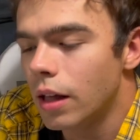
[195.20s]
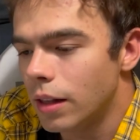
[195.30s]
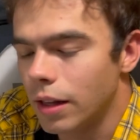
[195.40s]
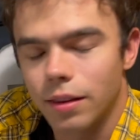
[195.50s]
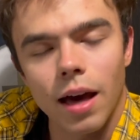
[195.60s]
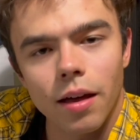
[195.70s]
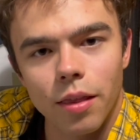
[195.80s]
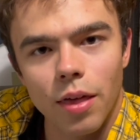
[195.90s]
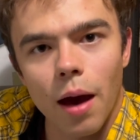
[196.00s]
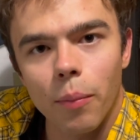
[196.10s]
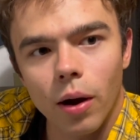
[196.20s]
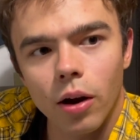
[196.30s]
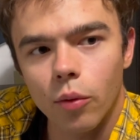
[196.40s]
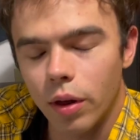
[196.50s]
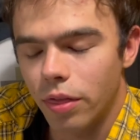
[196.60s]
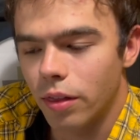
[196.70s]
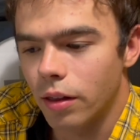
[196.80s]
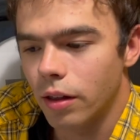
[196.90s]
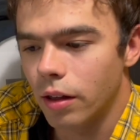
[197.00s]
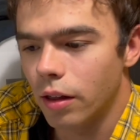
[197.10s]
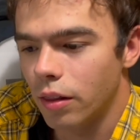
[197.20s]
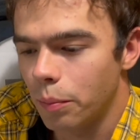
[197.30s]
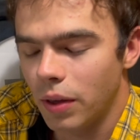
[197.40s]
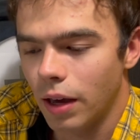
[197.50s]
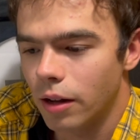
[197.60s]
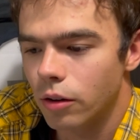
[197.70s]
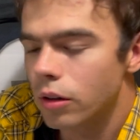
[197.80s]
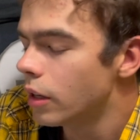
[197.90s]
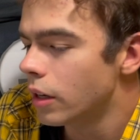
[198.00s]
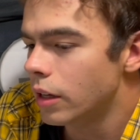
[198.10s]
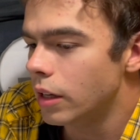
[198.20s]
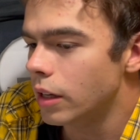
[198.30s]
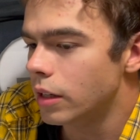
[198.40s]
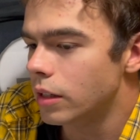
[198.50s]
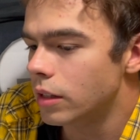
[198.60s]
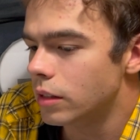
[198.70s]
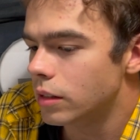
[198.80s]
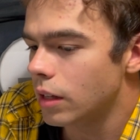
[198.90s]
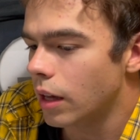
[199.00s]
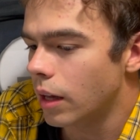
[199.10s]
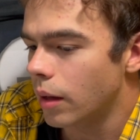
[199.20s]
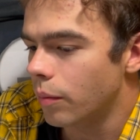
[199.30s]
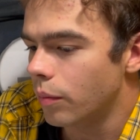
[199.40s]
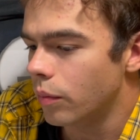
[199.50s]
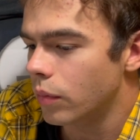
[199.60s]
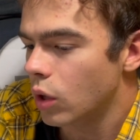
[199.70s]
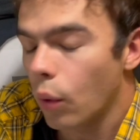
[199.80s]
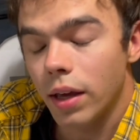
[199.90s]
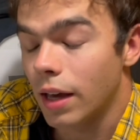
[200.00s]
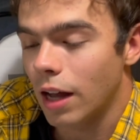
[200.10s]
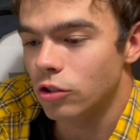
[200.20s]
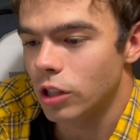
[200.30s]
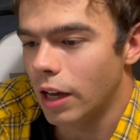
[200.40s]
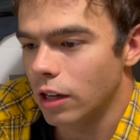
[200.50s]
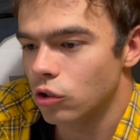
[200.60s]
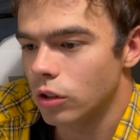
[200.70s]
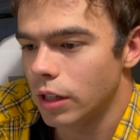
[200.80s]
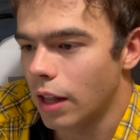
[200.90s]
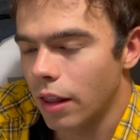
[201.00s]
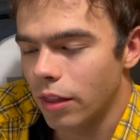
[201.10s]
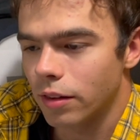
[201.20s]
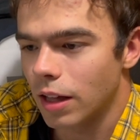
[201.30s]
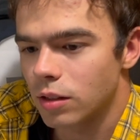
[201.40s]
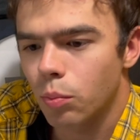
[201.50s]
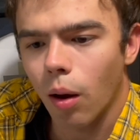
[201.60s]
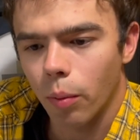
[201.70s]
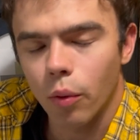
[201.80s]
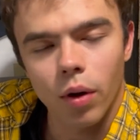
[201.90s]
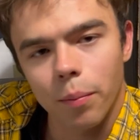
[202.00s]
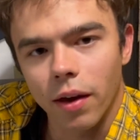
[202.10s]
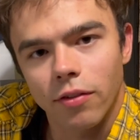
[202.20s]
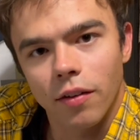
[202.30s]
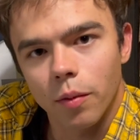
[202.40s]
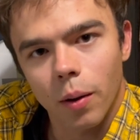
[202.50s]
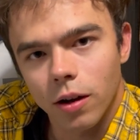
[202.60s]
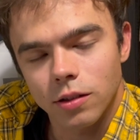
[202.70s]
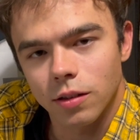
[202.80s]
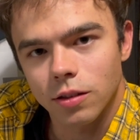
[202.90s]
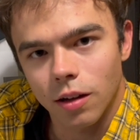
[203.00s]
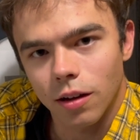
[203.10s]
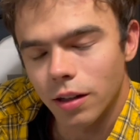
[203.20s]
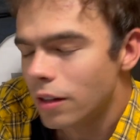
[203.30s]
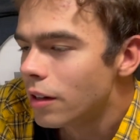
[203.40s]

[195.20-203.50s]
like that that part with the the piano is um, quite catchy actually, and I think that's probably one of my favorite parts of the song,